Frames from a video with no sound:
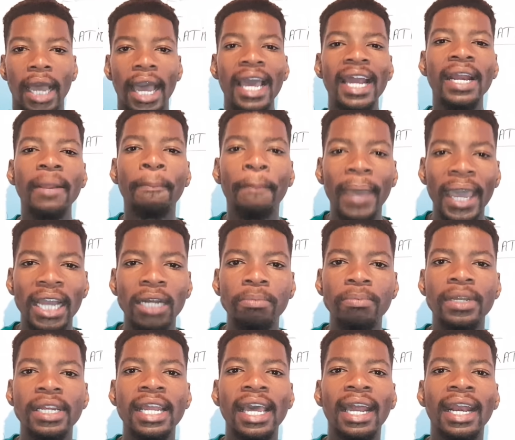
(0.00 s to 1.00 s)
A rebate,
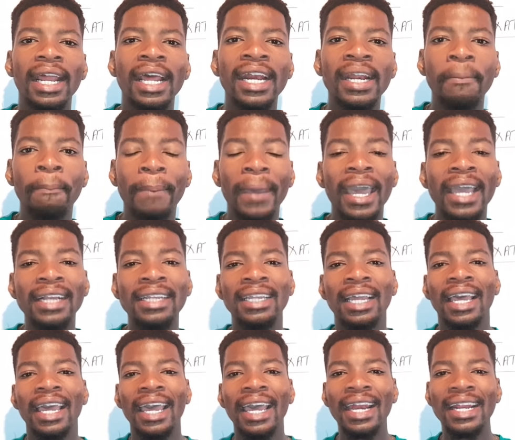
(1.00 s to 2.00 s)
Miner, a rebate.
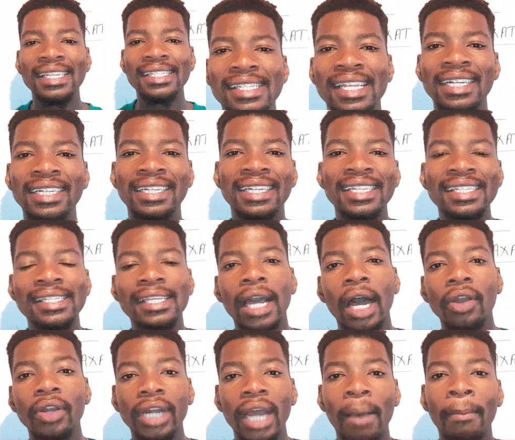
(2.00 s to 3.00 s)
It is the
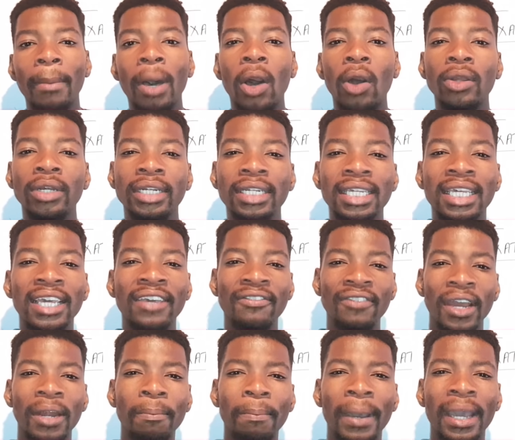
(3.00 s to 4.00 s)
discount amount
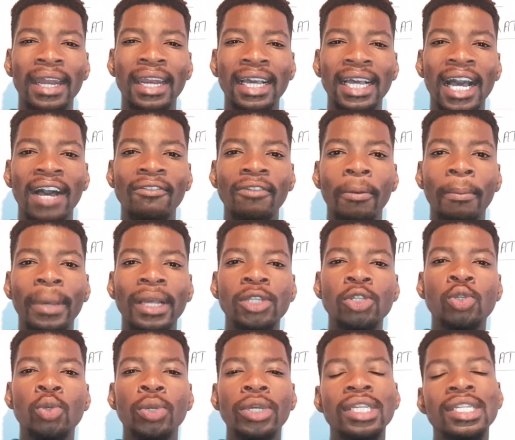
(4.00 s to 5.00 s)
given by the
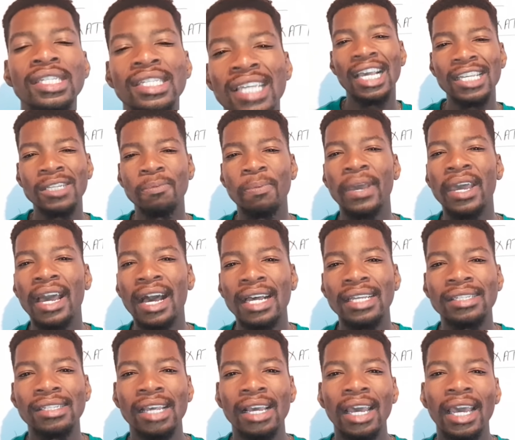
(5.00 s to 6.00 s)
government to its
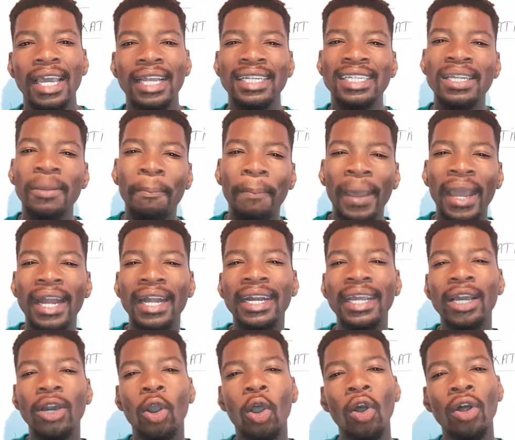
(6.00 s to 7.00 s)
taxpayers
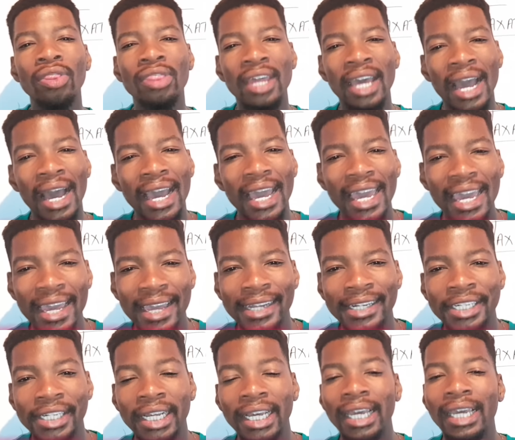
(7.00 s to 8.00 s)
depending on their
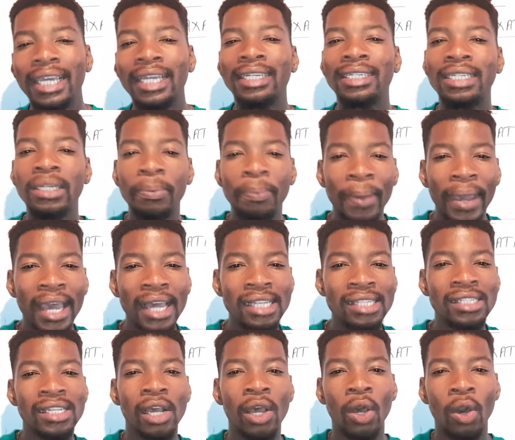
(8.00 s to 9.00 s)
age. It
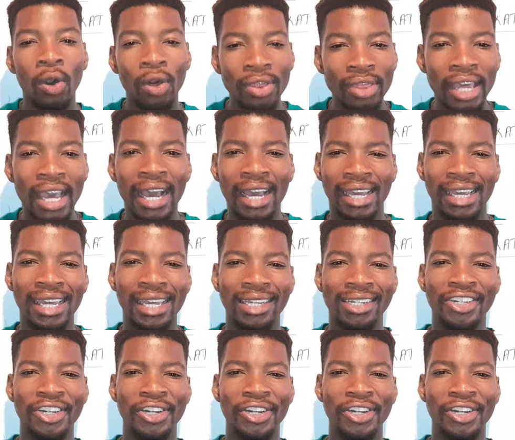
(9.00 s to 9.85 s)
depends on their age.